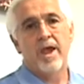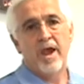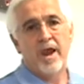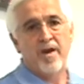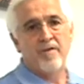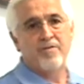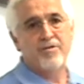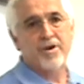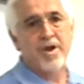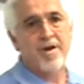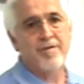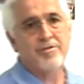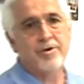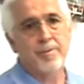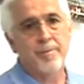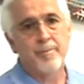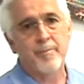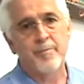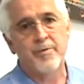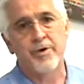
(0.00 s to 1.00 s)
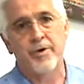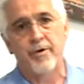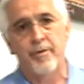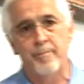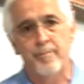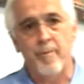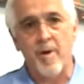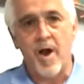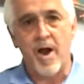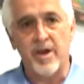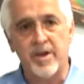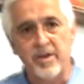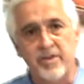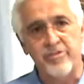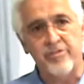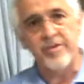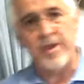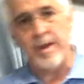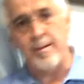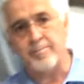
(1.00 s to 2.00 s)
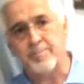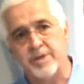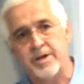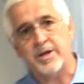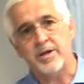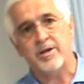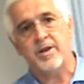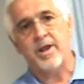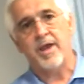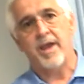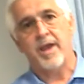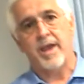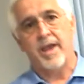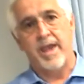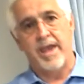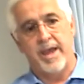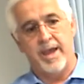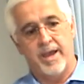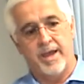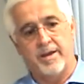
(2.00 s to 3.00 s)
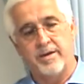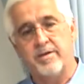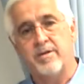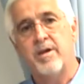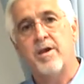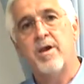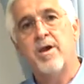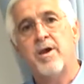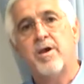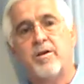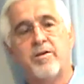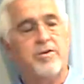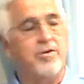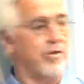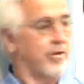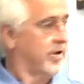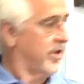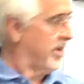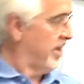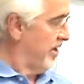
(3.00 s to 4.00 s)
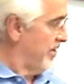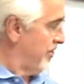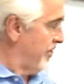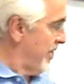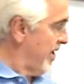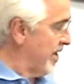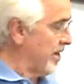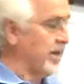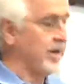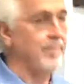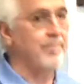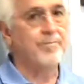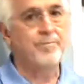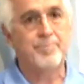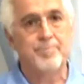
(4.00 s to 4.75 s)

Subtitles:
After you have your pockets emptied and your kit ready,